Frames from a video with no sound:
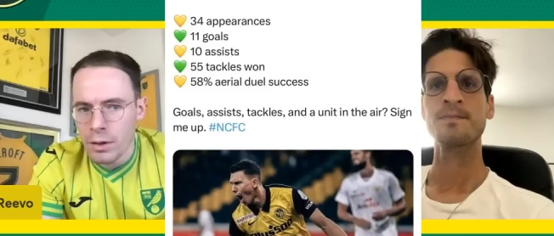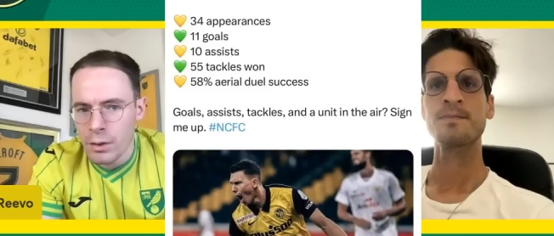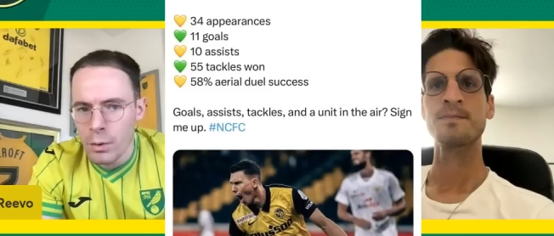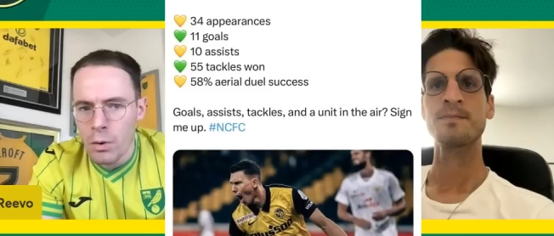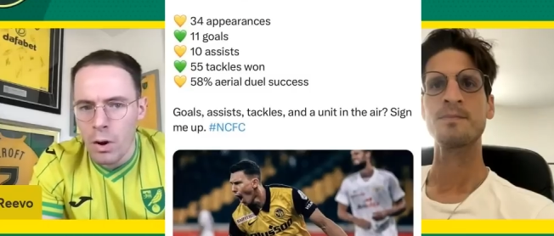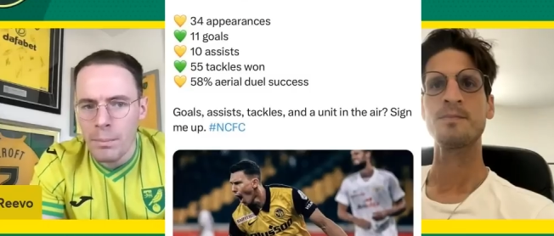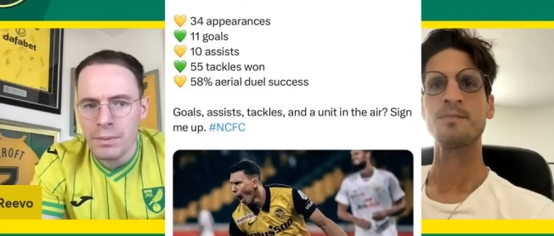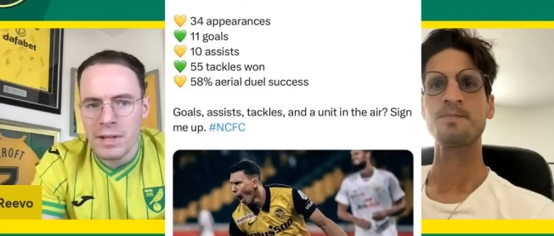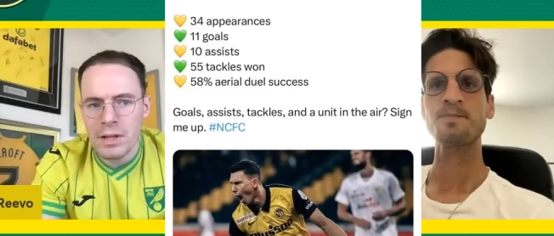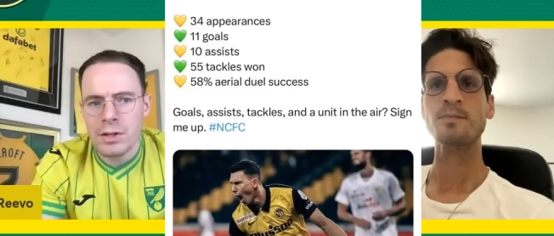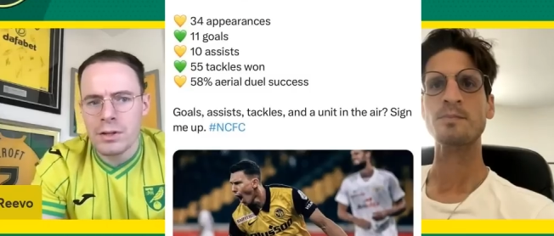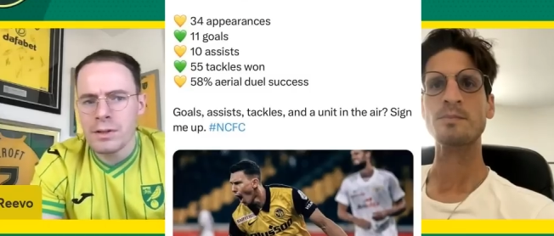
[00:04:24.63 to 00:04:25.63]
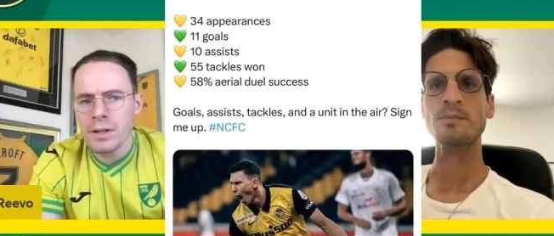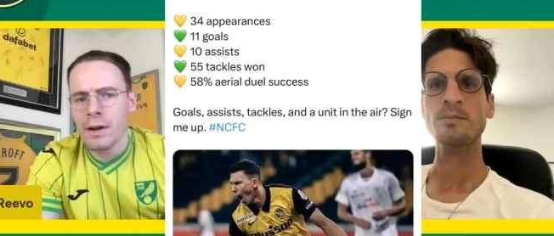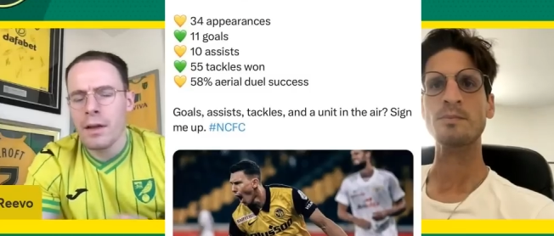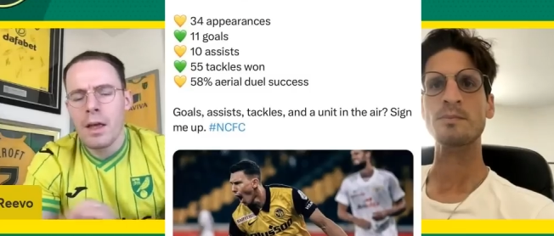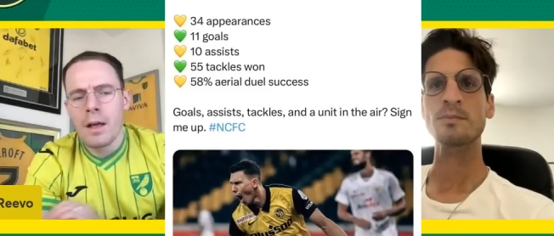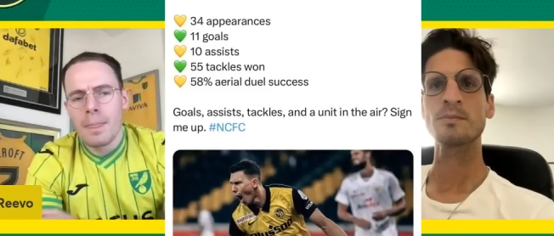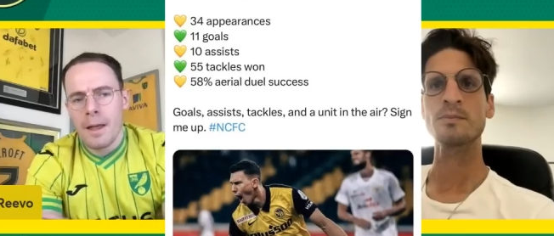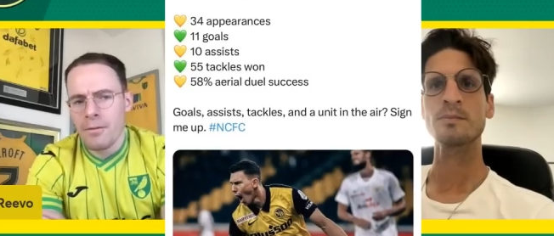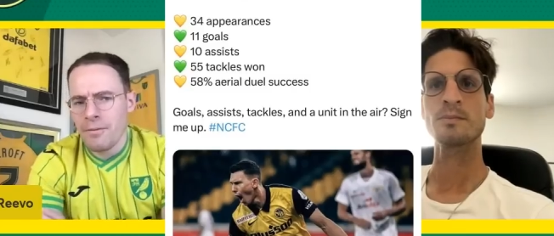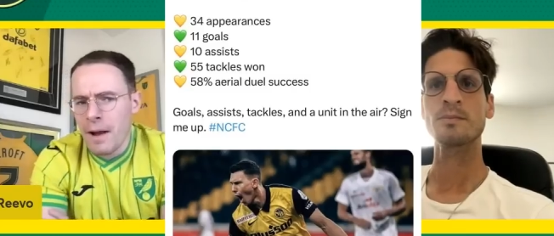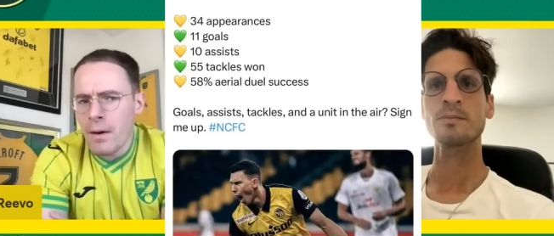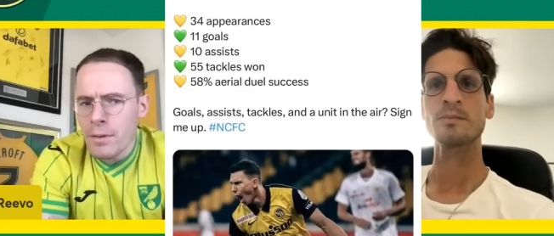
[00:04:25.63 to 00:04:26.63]
Speaker 1: in, all competitions, and I I
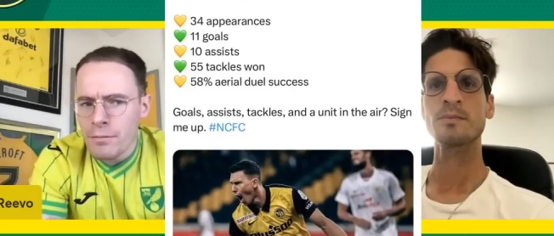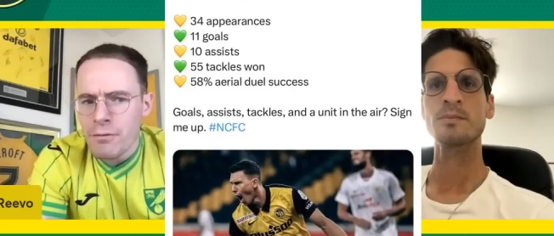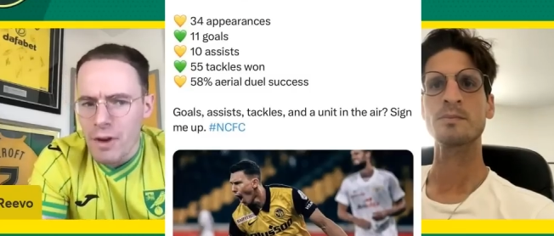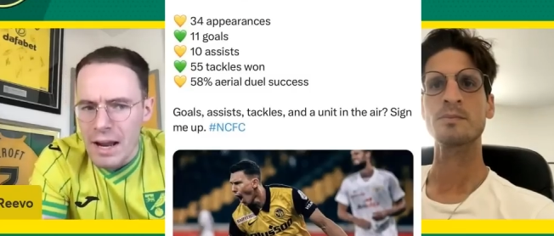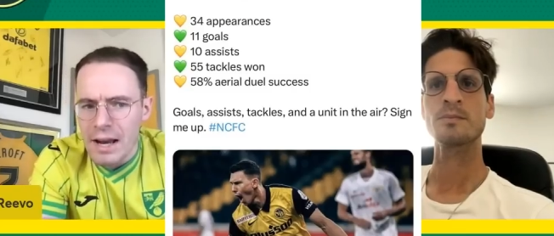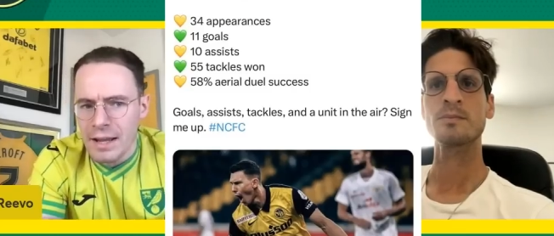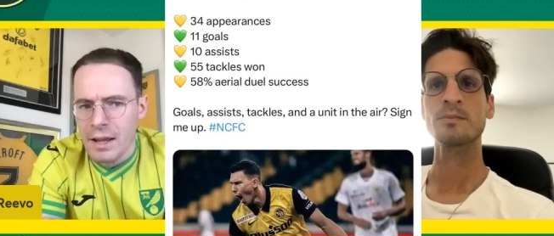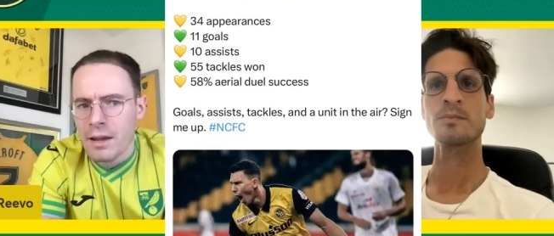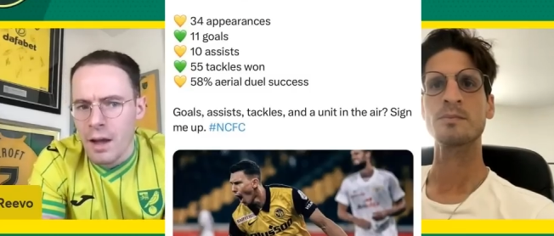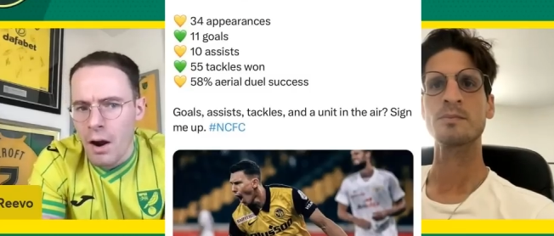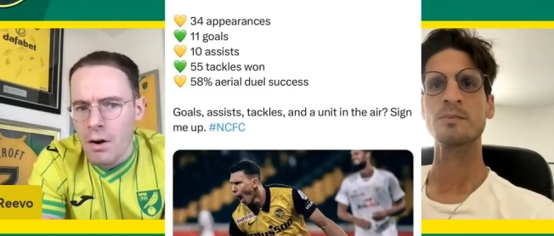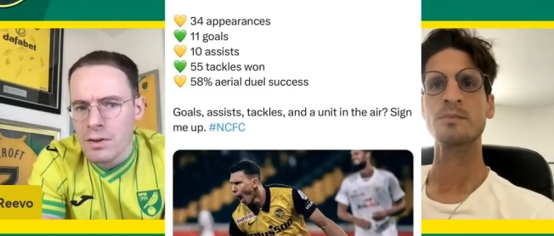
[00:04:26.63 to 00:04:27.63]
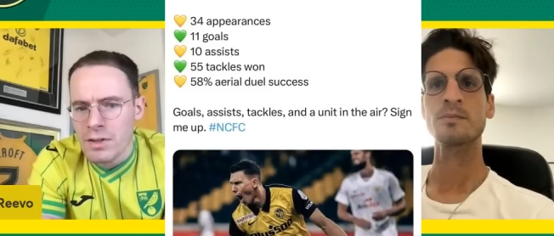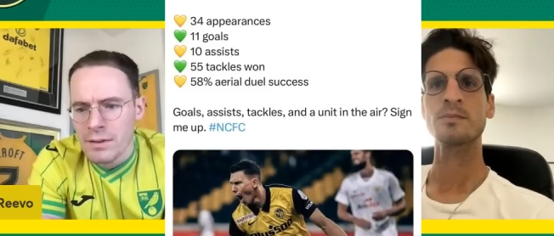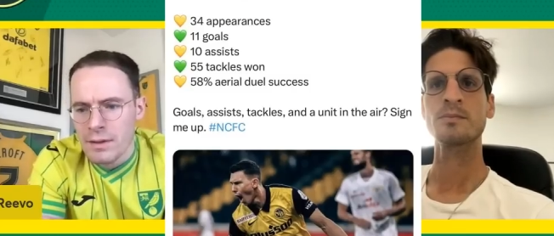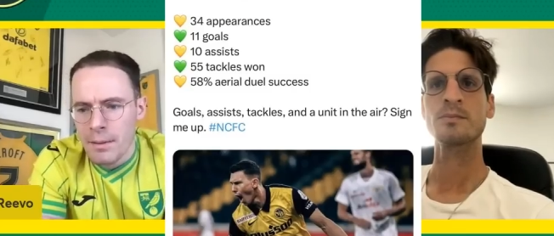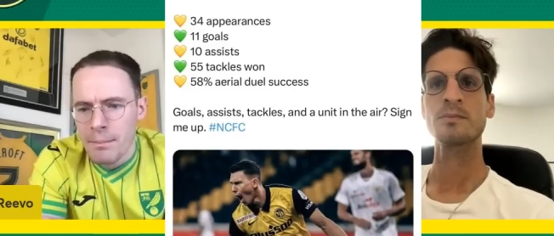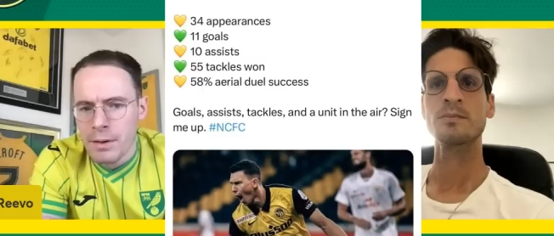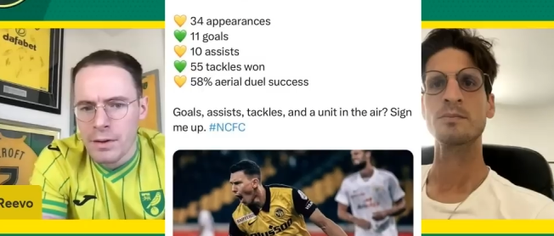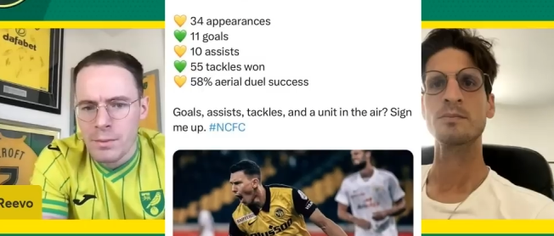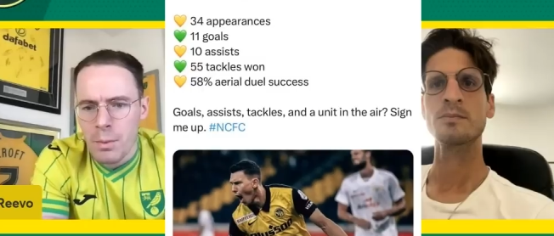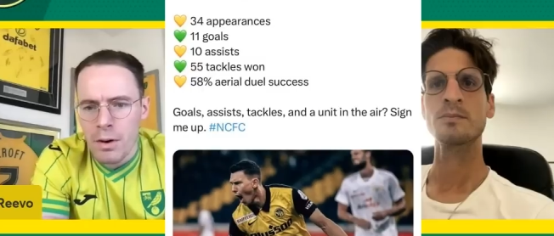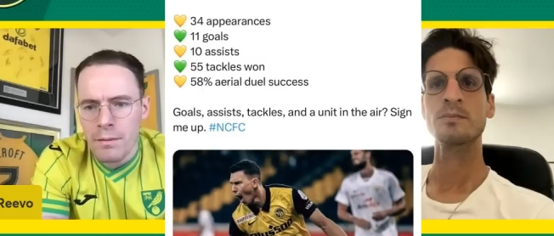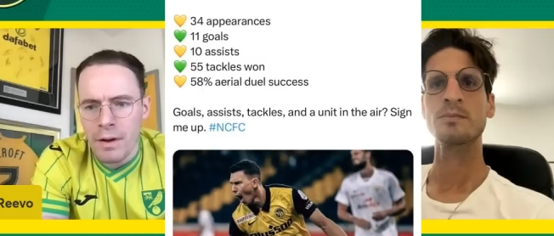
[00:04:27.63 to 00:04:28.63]
found them really encouraging, Tim, because
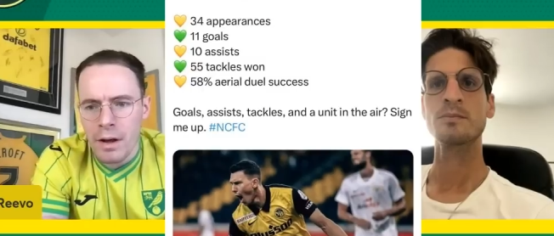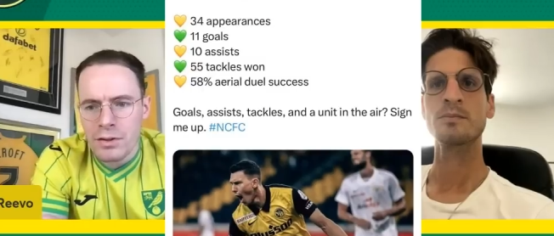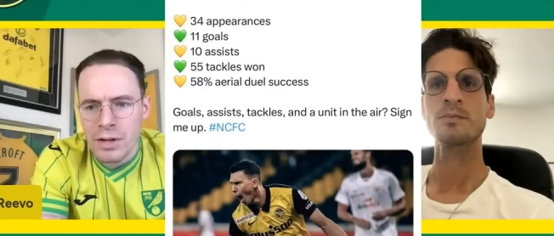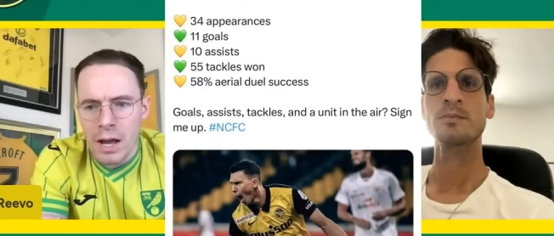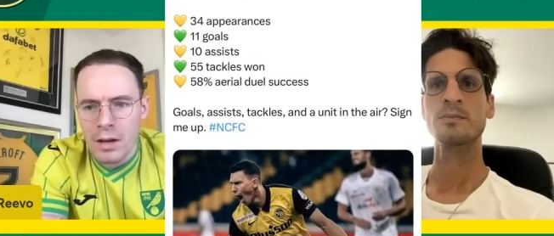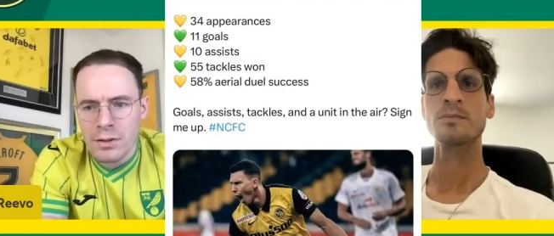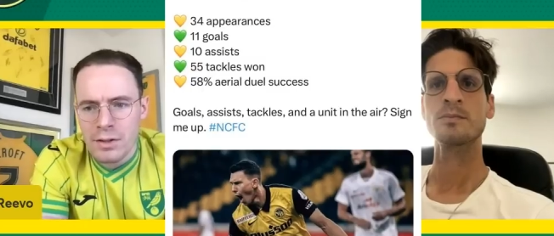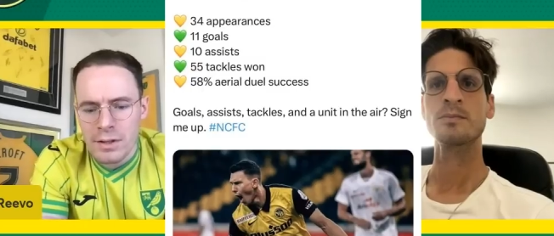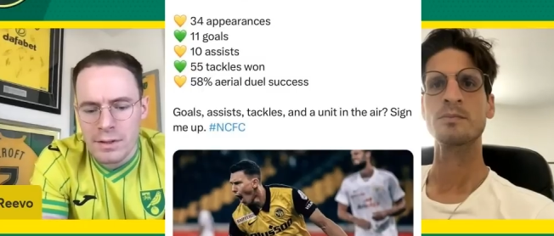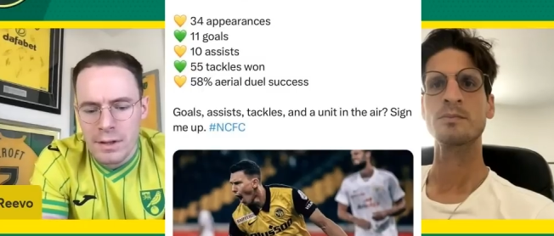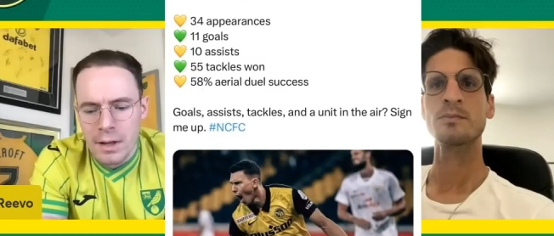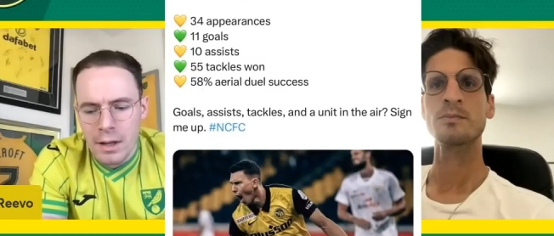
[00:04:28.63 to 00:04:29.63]
one of our challenges